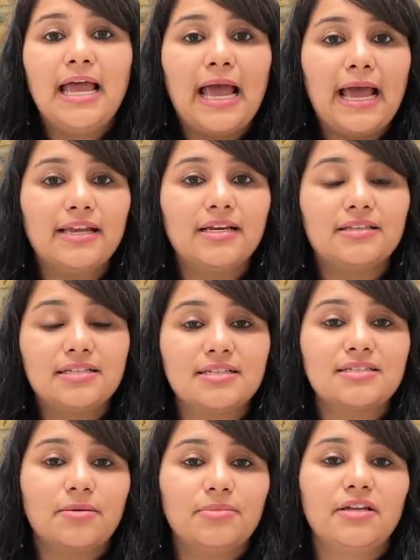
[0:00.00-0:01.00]
and this is
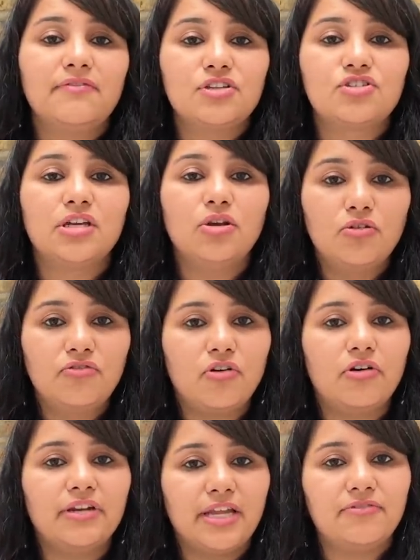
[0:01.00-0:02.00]
something which they look for
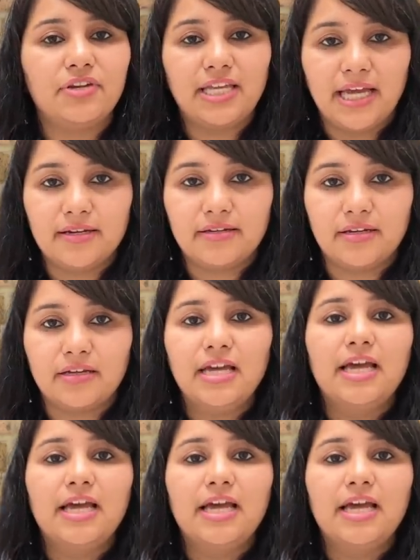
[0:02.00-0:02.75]
in every candidate.